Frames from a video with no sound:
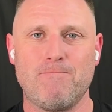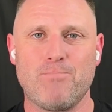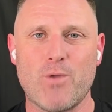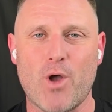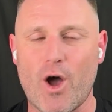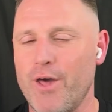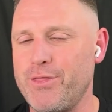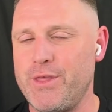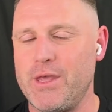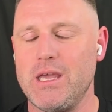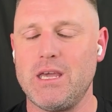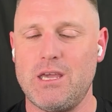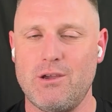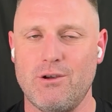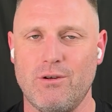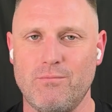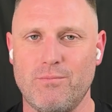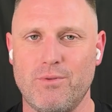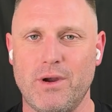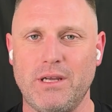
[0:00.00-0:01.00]
I think
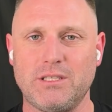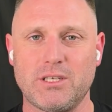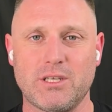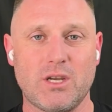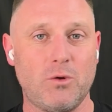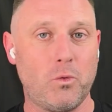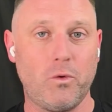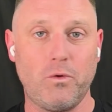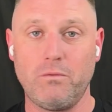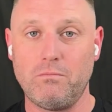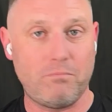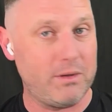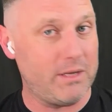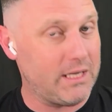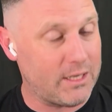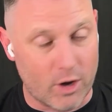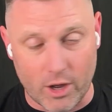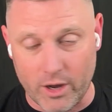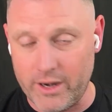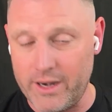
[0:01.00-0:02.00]
Kieran Briggs could
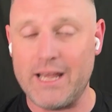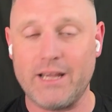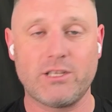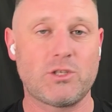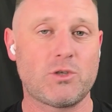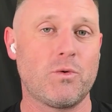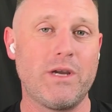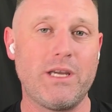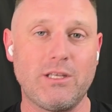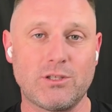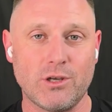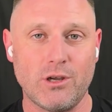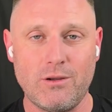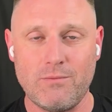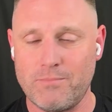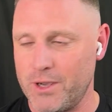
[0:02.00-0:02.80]
be got next week too,